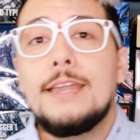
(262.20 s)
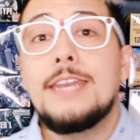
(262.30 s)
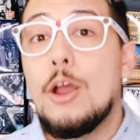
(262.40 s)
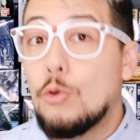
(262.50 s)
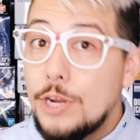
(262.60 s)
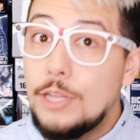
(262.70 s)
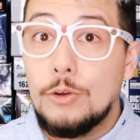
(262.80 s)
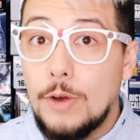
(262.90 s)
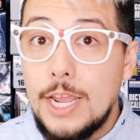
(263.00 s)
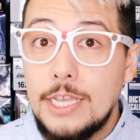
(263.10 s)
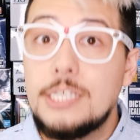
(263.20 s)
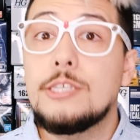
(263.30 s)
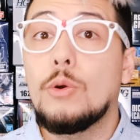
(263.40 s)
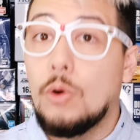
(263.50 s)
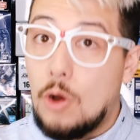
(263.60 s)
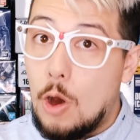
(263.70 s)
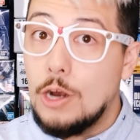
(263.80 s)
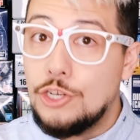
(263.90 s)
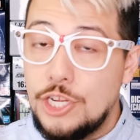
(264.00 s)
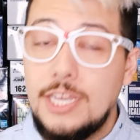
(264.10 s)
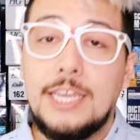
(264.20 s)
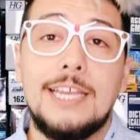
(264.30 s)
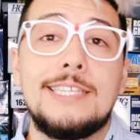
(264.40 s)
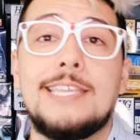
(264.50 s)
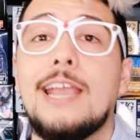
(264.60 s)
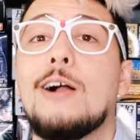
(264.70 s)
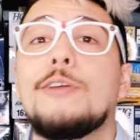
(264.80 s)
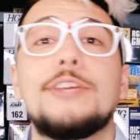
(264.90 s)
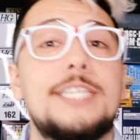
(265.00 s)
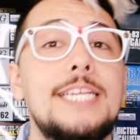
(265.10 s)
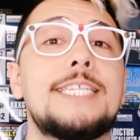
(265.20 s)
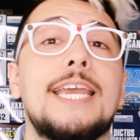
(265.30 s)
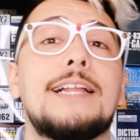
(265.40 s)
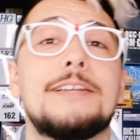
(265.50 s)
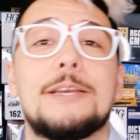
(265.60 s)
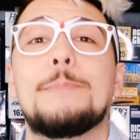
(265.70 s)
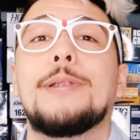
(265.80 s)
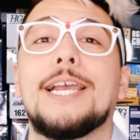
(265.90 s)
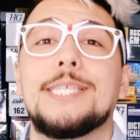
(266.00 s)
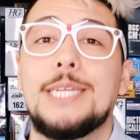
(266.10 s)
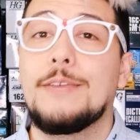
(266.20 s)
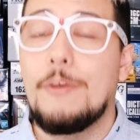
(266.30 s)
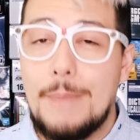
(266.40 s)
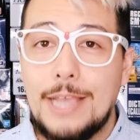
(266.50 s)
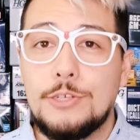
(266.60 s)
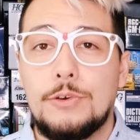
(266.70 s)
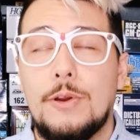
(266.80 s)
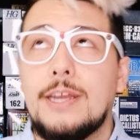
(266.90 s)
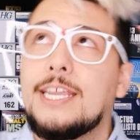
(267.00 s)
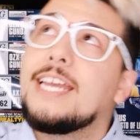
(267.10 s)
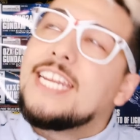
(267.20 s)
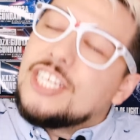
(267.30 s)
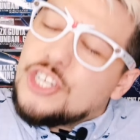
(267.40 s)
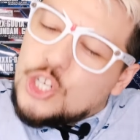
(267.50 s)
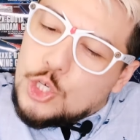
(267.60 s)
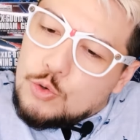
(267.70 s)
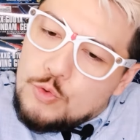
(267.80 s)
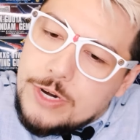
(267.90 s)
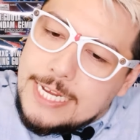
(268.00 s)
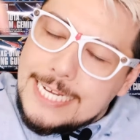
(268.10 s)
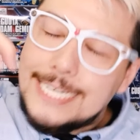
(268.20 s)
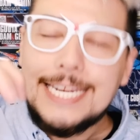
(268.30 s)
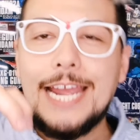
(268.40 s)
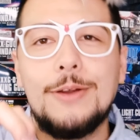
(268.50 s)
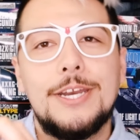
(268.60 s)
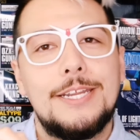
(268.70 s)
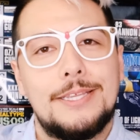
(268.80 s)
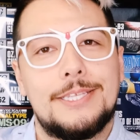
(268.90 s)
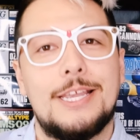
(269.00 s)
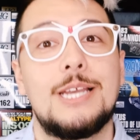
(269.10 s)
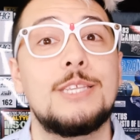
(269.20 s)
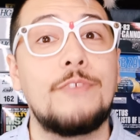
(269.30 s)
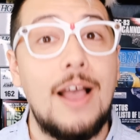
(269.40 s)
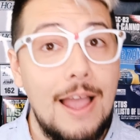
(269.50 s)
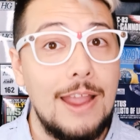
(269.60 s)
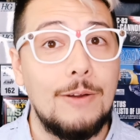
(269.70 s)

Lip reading: Now, real grades, or RG kits, take all the detail and complexity of a master grade kit and shrink it down into the size of a high